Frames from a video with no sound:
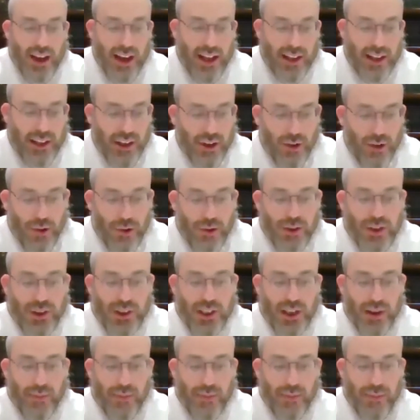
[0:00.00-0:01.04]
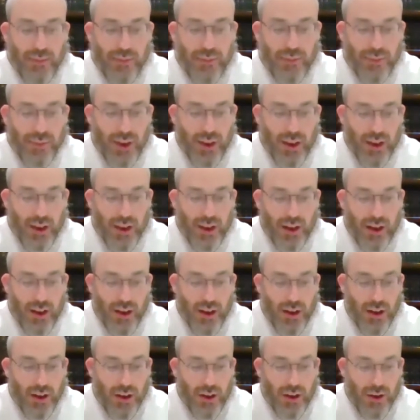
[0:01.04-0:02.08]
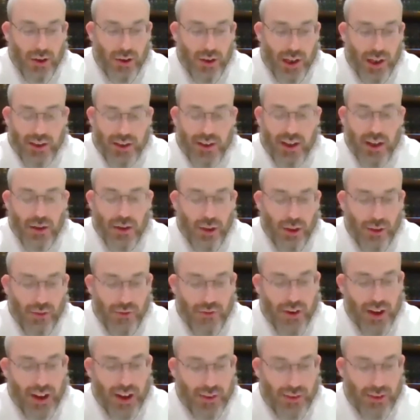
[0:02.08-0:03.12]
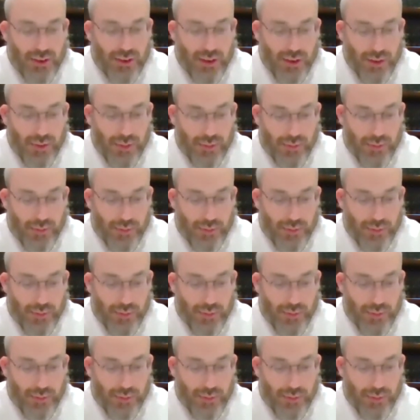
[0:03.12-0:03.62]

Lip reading: and he urged them to continue the fight.